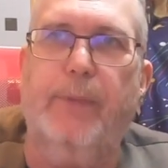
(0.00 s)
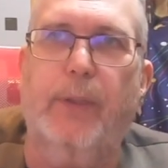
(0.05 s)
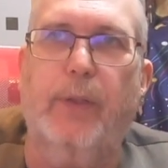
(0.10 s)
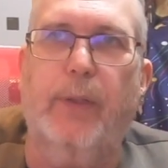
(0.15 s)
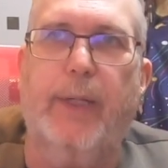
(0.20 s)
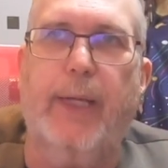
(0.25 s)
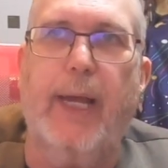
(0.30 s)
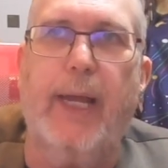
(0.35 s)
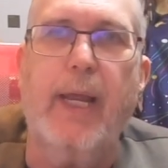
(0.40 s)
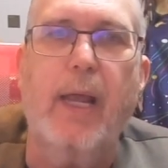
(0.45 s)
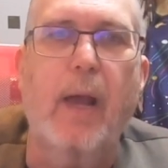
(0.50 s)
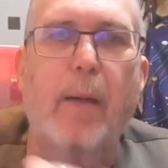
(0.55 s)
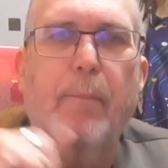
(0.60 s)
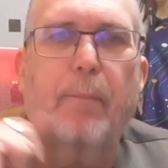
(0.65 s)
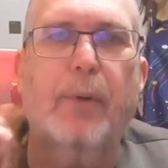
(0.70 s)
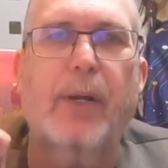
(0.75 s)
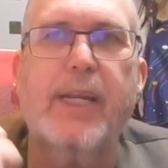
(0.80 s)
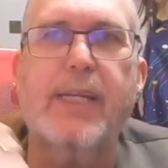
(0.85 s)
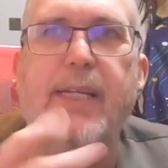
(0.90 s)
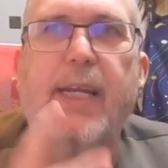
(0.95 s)
Okay,
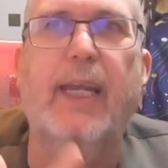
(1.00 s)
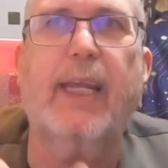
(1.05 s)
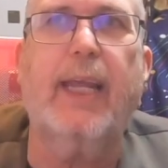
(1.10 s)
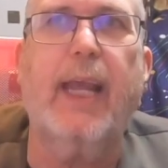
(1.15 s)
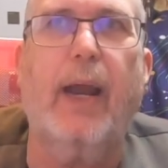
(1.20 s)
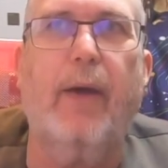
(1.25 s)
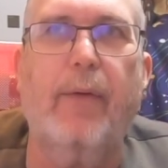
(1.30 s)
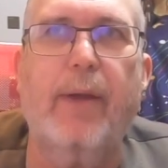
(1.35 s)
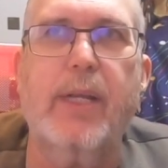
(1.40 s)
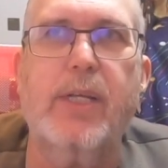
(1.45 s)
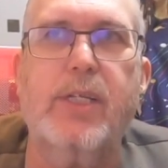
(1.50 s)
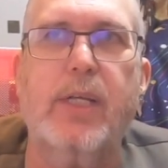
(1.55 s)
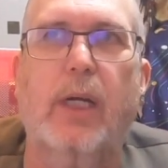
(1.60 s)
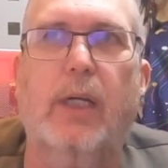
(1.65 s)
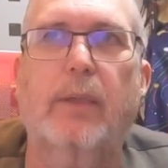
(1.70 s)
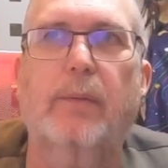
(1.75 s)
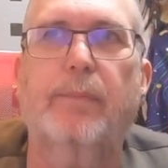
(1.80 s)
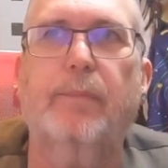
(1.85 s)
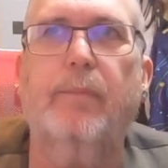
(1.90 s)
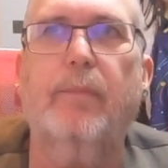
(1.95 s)
but it's a
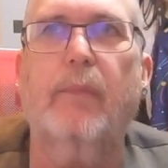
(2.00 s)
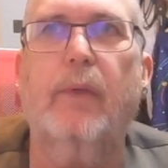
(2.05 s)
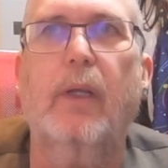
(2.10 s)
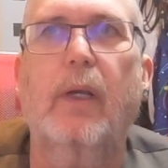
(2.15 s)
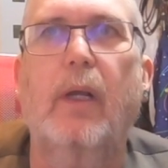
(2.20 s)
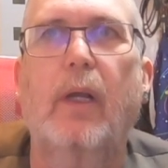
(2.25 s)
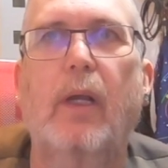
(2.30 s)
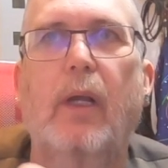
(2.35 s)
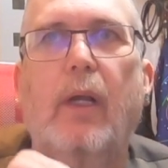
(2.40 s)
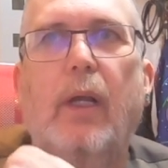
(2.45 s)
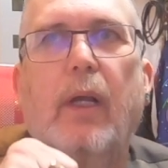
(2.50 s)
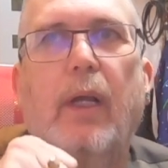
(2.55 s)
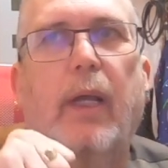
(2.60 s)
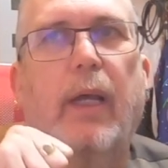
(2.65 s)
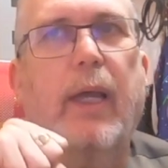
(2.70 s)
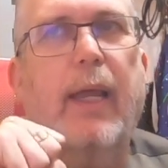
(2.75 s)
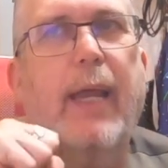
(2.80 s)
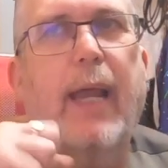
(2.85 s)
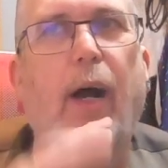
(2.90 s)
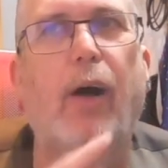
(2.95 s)
character.
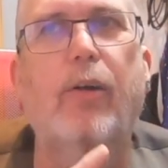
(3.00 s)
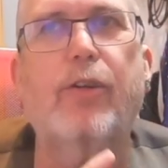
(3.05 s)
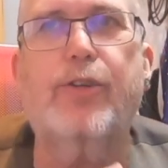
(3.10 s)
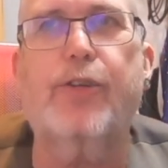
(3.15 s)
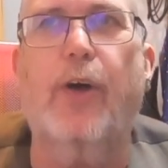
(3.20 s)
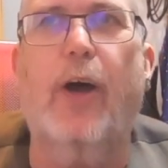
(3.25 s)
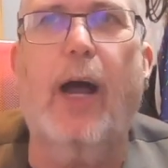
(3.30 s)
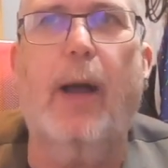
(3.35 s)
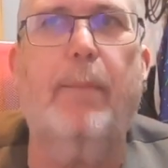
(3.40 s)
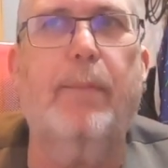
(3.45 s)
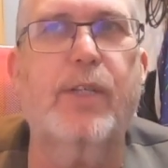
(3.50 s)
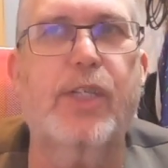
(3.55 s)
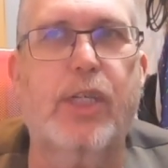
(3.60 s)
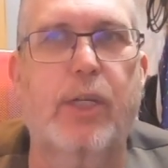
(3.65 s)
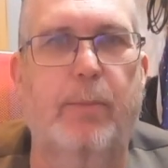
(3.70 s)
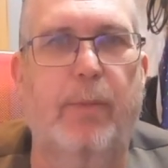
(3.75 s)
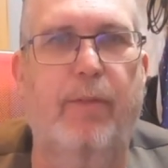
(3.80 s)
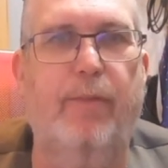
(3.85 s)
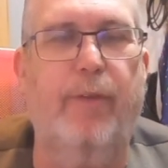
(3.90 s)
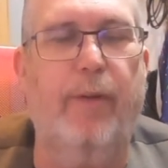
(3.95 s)
He also happens
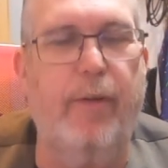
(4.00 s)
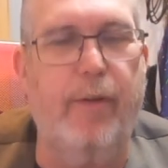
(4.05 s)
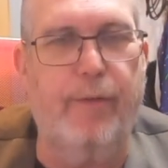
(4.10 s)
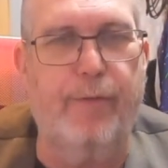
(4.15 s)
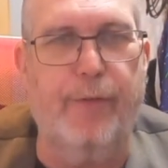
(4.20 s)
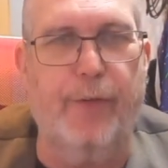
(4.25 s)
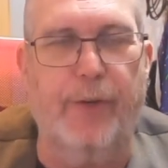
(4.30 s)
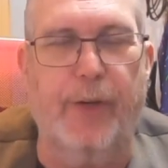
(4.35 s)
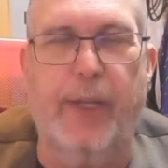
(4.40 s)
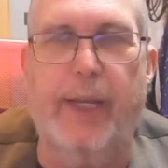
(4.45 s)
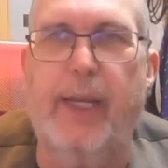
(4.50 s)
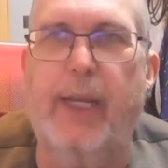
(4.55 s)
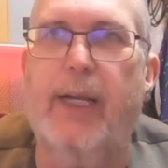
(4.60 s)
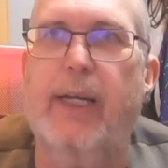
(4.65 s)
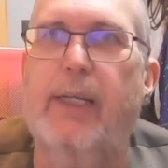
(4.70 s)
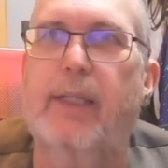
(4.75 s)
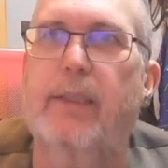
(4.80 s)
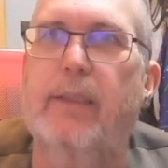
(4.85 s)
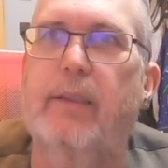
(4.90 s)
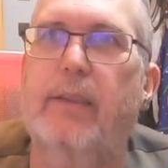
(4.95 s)
to be very funny,
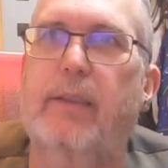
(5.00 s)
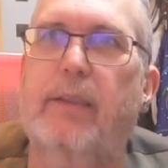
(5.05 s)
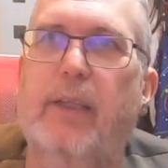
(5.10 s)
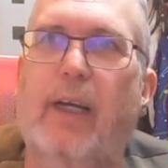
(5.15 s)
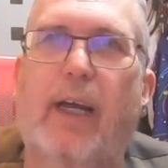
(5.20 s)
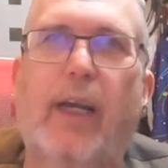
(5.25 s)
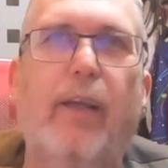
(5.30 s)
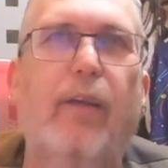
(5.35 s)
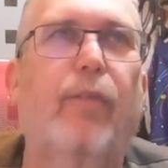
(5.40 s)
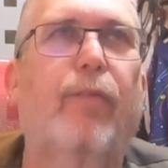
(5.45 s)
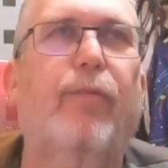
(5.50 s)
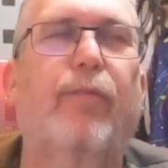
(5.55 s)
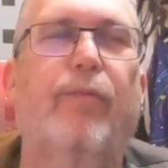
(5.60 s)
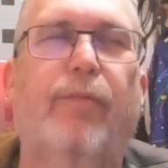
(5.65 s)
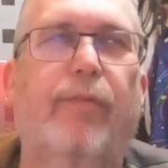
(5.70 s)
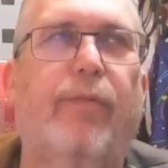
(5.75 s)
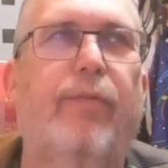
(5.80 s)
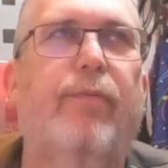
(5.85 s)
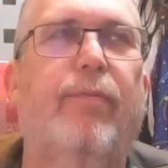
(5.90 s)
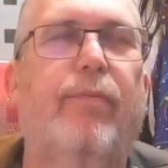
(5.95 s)
and I often,
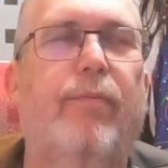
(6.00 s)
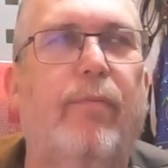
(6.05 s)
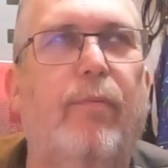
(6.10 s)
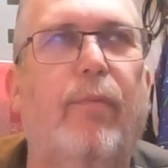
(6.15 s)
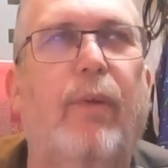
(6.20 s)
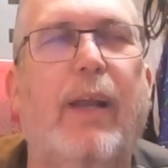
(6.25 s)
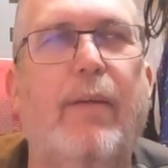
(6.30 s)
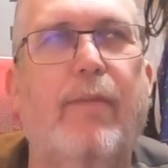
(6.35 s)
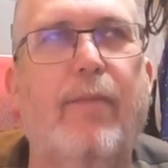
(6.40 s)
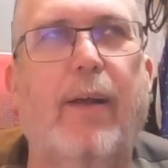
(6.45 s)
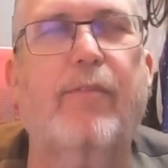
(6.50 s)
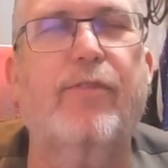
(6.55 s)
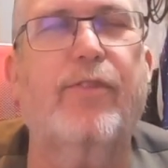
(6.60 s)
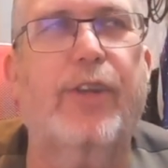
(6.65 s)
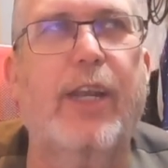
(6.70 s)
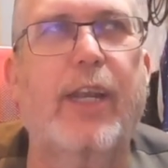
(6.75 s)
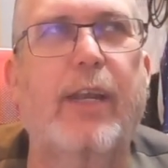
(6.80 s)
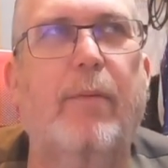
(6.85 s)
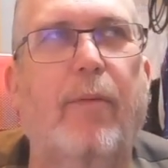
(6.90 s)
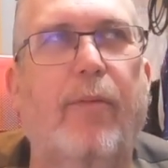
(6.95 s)
whenever I've
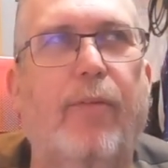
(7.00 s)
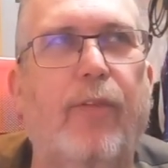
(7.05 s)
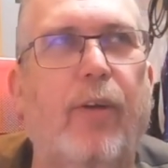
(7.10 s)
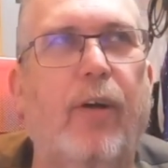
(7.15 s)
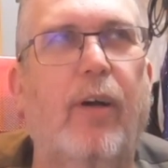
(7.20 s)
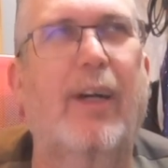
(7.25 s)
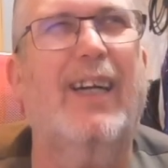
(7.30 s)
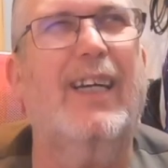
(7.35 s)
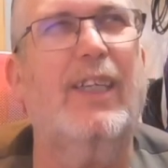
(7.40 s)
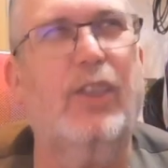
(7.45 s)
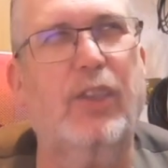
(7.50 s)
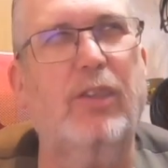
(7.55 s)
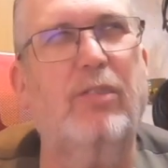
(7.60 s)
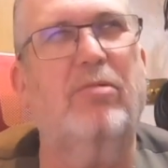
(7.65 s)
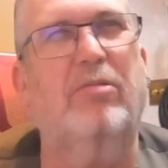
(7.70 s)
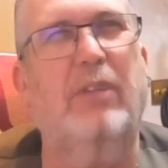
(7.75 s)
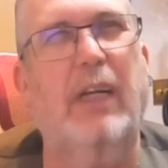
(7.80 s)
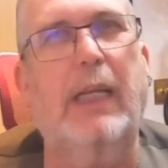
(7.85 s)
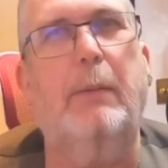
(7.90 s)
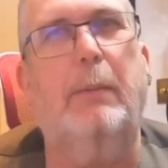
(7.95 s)
seen him, I've thought I
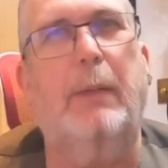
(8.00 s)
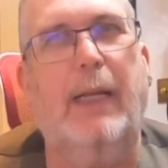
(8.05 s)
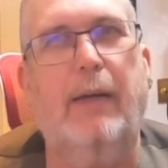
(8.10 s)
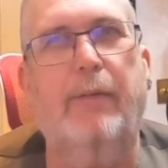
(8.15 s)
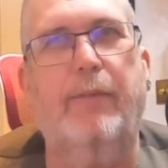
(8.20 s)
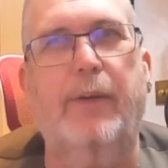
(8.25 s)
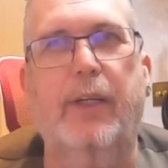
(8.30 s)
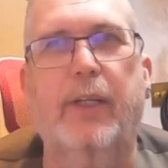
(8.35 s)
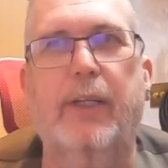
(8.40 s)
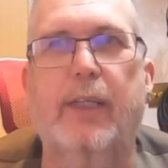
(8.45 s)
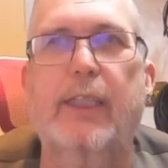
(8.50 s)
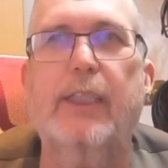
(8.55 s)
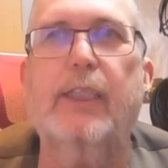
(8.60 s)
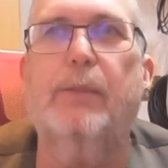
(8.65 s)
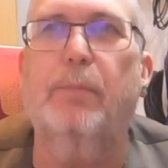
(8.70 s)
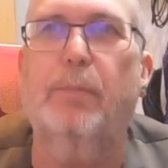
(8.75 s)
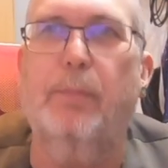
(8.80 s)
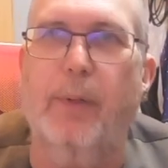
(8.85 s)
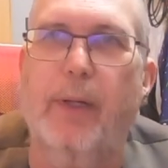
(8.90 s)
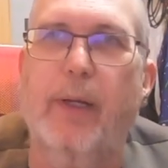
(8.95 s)
shouldn't really be laughing at
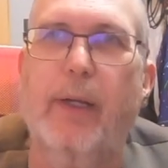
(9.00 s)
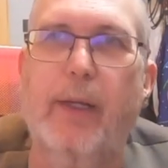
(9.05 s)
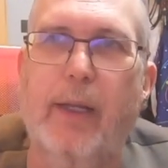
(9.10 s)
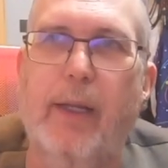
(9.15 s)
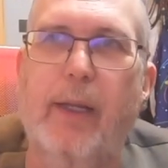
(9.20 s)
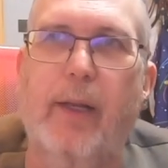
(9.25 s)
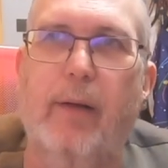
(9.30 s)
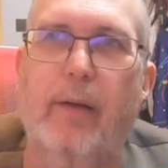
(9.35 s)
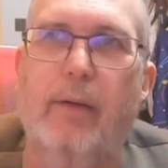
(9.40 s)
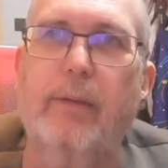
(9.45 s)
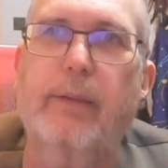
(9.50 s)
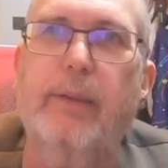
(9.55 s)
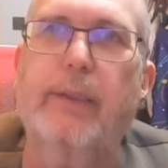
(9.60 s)
this, but you know,